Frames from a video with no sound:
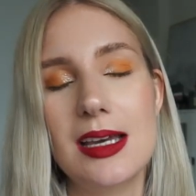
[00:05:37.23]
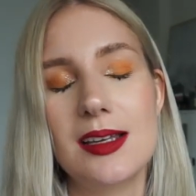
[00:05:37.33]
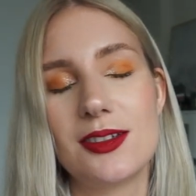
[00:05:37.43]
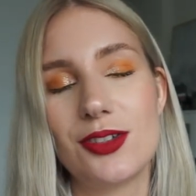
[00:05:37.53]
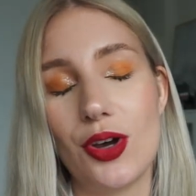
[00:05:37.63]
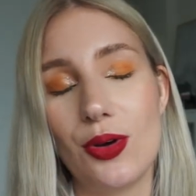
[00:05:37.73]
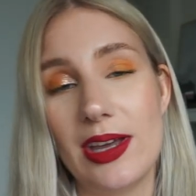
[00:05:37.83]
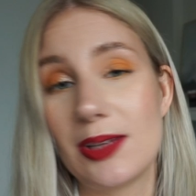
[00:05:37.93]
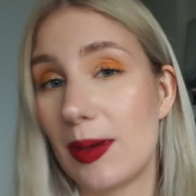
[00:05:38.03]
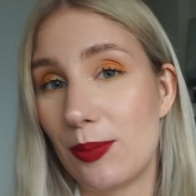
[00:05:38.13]
So
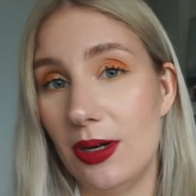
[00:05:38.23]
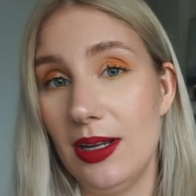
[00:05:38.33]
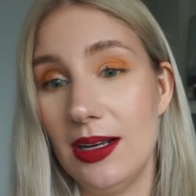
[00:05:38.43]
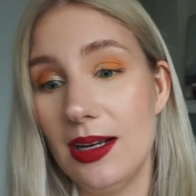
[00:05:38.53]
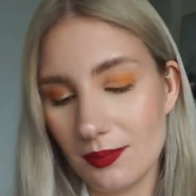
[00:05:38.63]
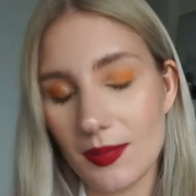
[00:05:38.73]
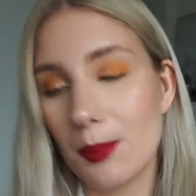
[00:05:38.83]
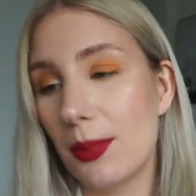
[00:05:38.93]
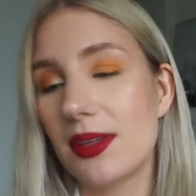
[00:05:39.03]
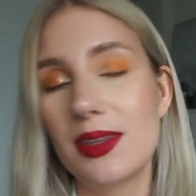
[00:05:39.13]
that's why I put it in.
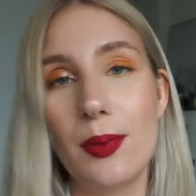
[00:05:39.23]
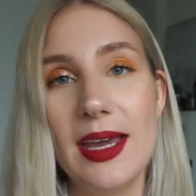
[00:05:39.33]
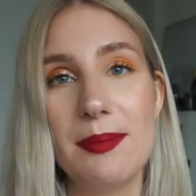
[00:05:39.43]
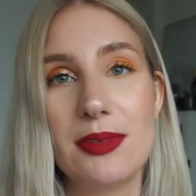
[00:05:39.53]
But the way I've